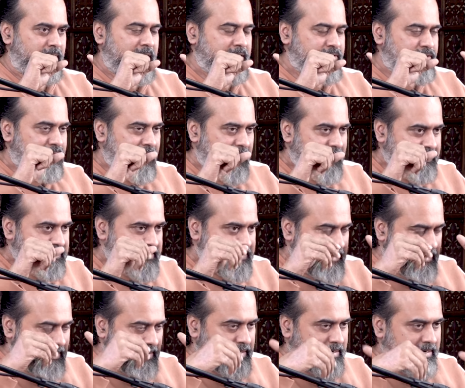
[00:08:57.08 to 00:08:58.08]
So that's
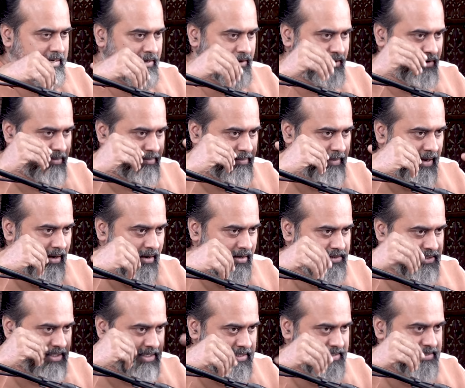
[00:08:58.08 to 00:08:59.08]
there in your
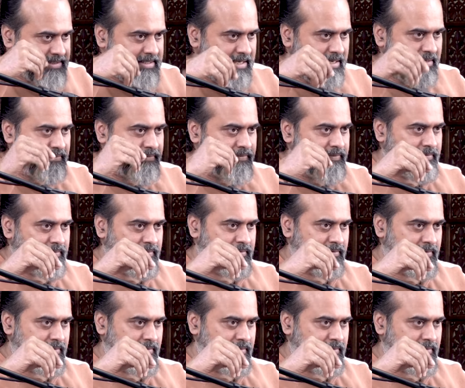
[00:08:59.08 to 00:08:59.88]
biological self.